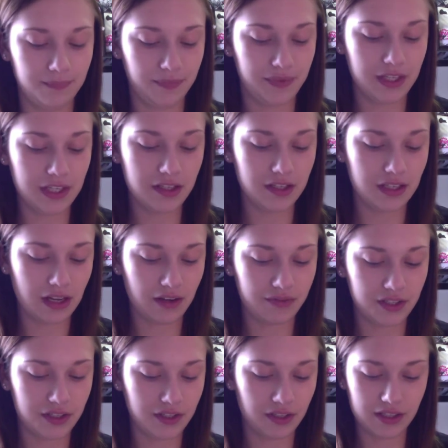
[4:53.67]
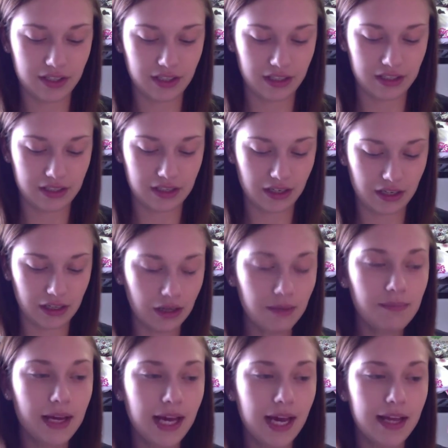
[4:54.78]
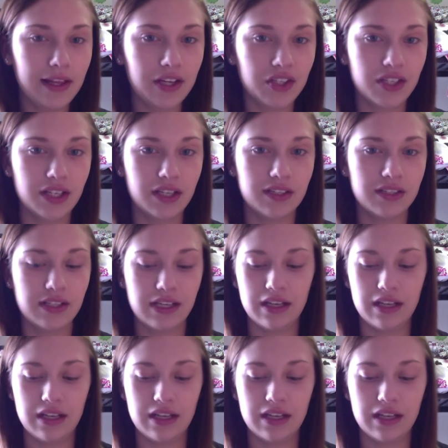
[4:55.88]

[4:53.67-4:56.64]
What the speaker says: This stuff seriously does not clump my eyelashes.